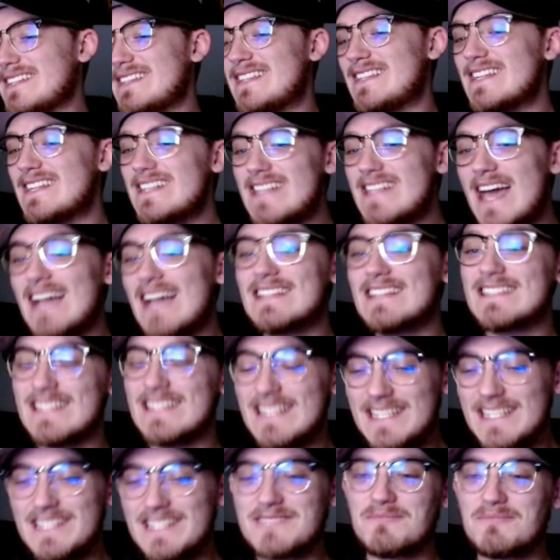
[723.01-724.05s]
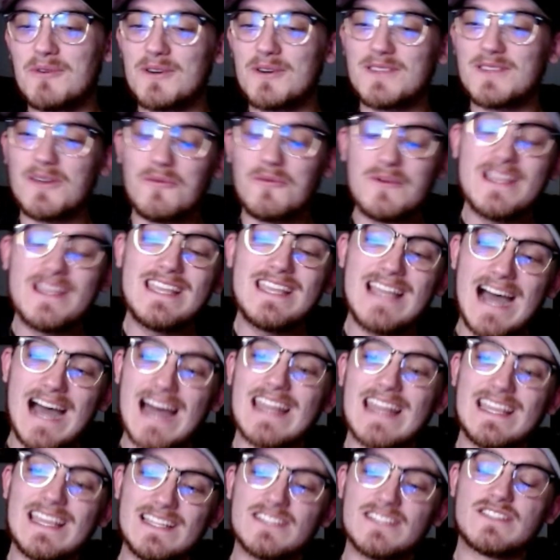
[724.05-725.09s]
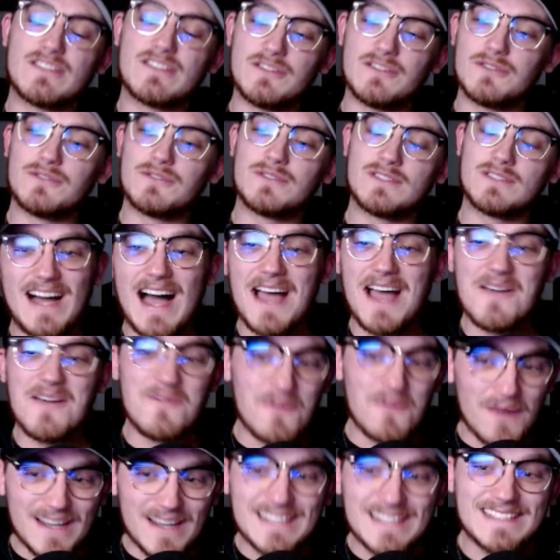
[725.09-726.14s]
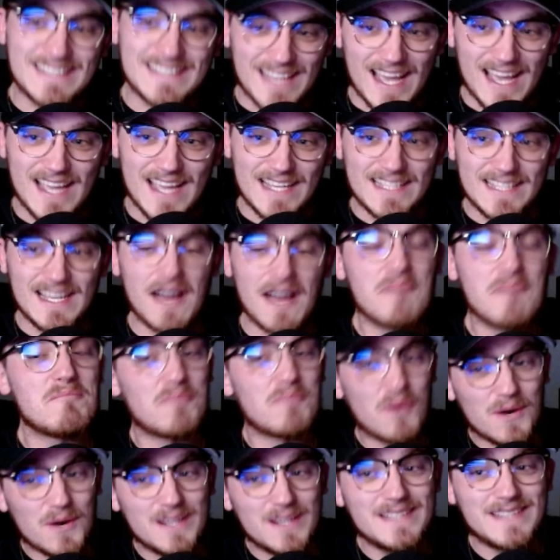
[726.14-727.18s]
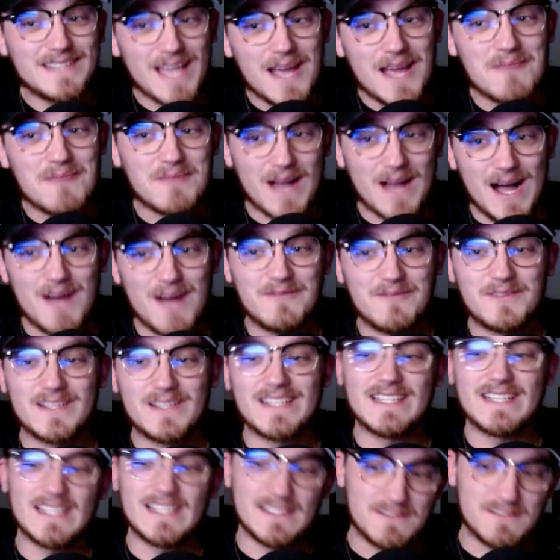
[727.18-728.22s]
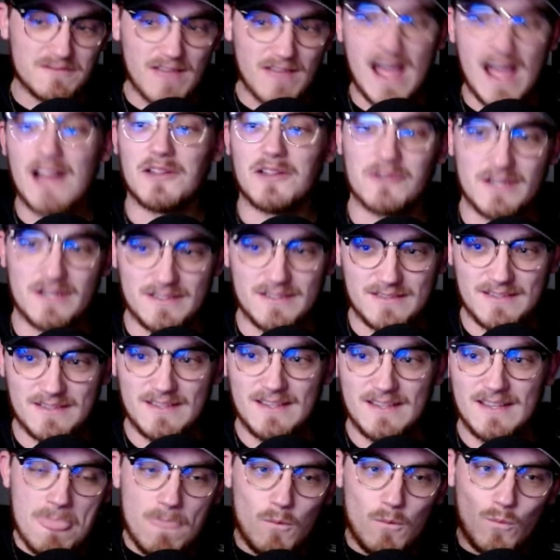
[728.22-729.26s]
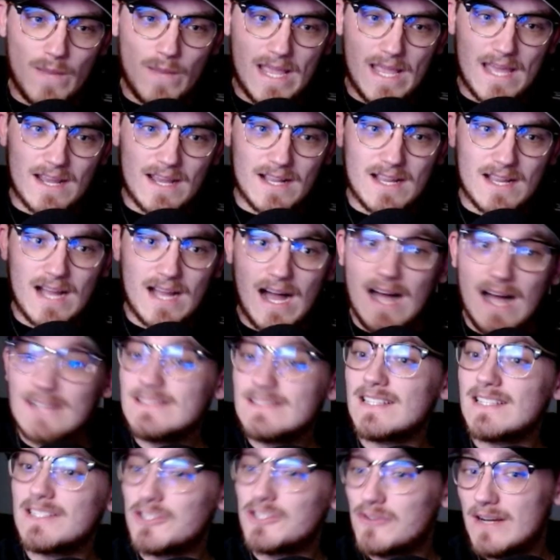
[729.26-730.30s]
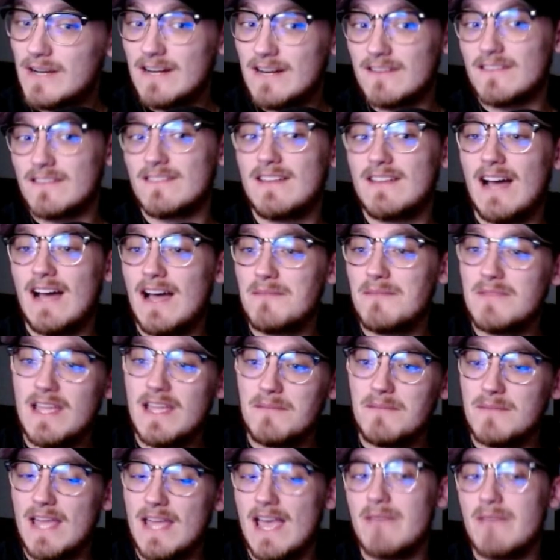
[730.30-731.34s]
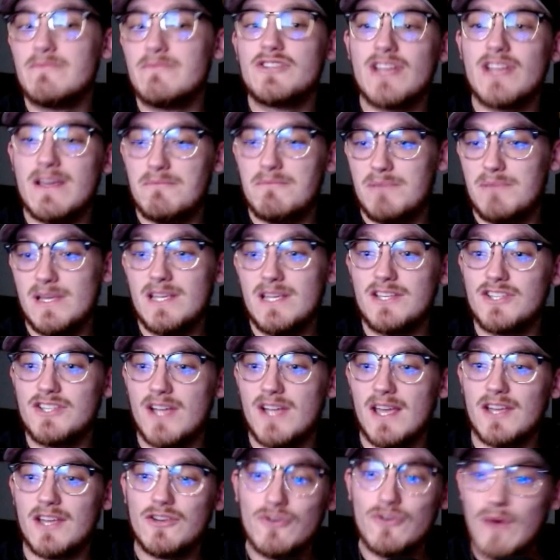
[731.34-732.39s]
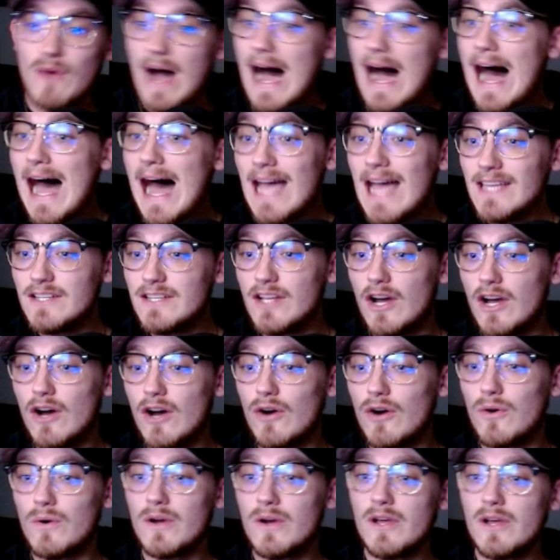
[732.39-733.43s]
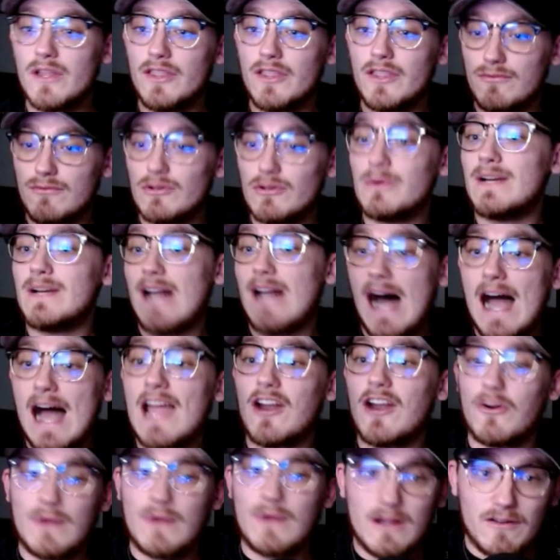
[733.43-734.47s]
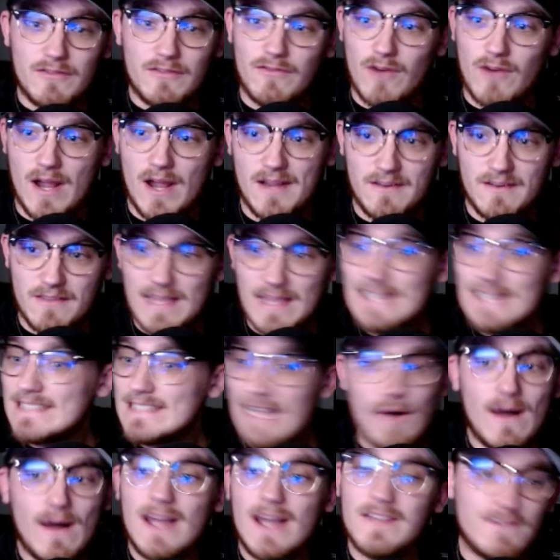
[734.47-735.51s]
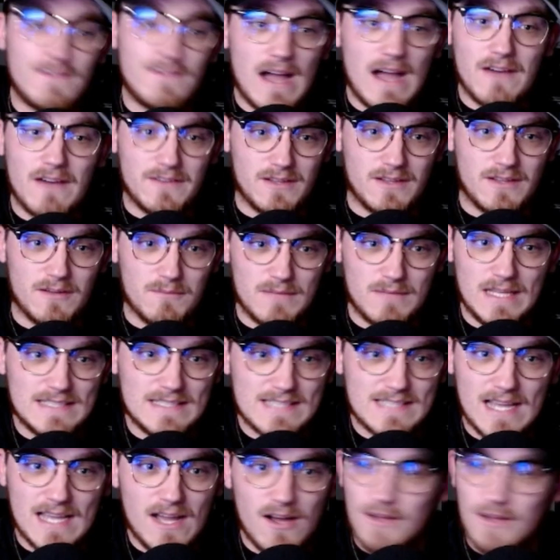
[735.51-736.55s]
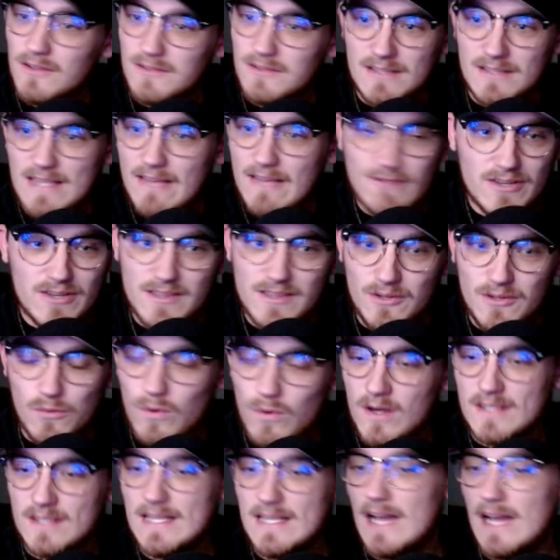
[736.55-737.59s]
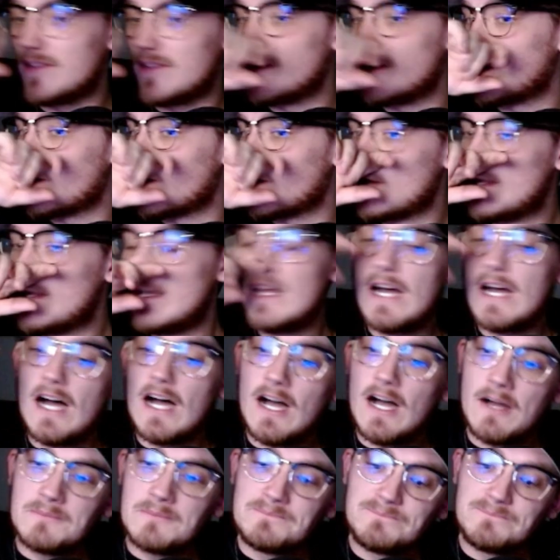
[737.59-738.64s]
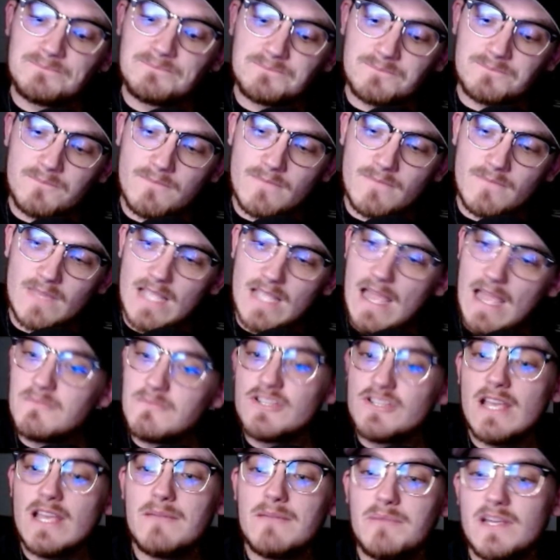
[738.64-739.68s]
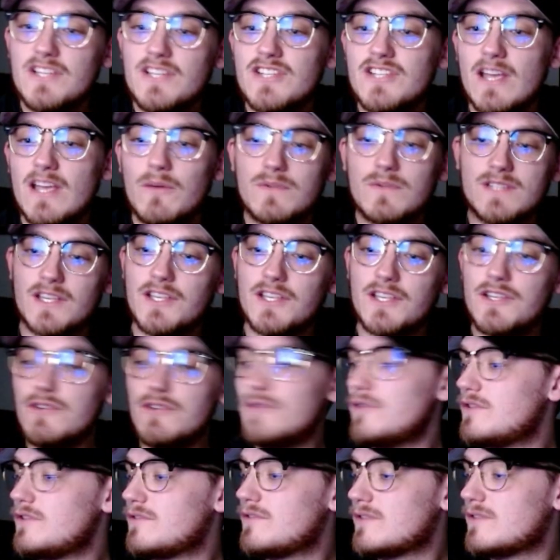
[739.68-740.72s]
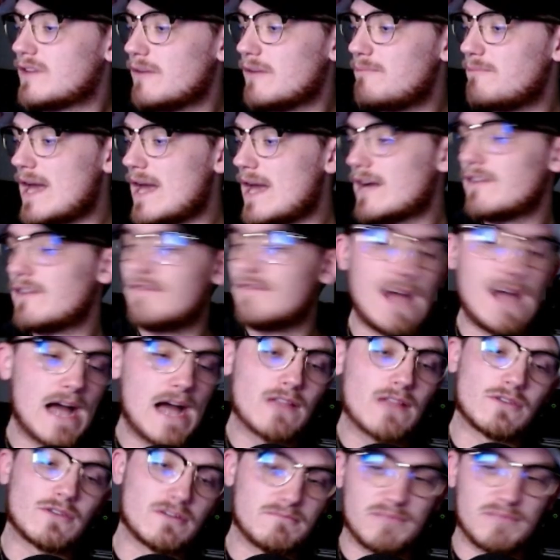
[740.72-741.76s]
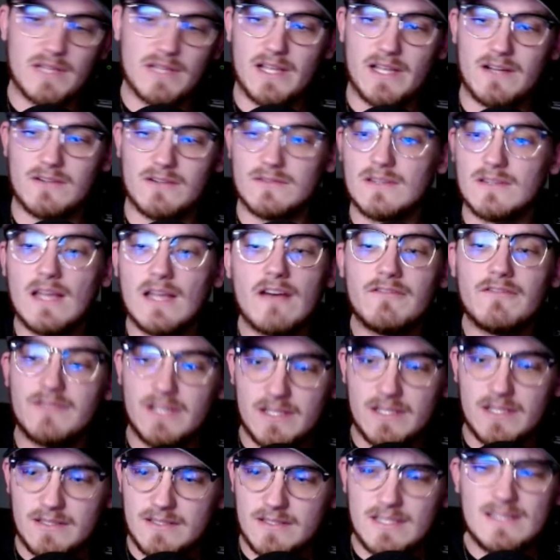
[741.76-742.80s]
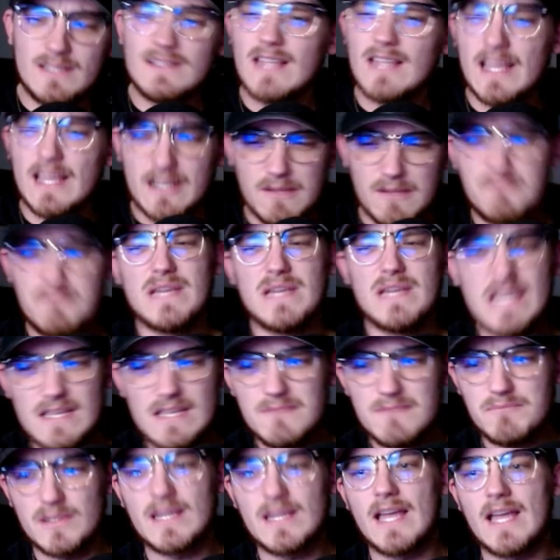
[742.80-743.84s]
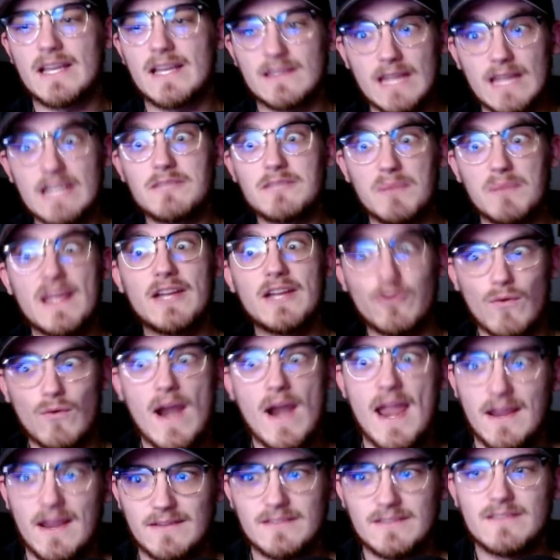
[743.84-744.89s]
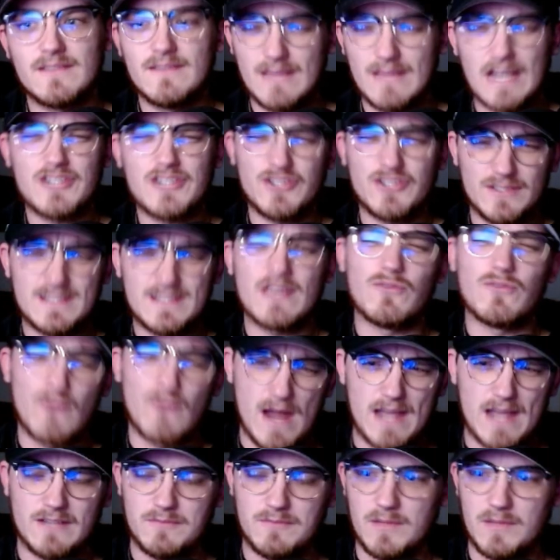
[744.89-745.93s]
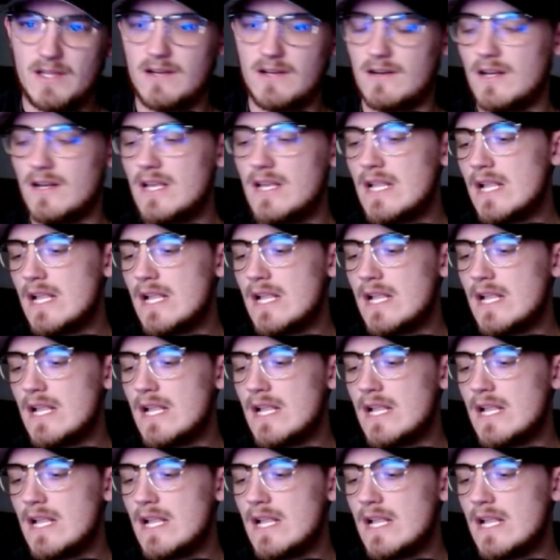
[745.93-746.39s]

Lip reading: The next esport that we got into, I want to say, I'm pretty damn confident it's Valorant. We had a content creator at the time named MJPJ, who I know through an IRL friend. That's how I found him. That's how everything worked out there. MJPJ was a huge competitive Valorant player. Loved it. Didn't like compete, but like liked playing ranked. I should say ranked player.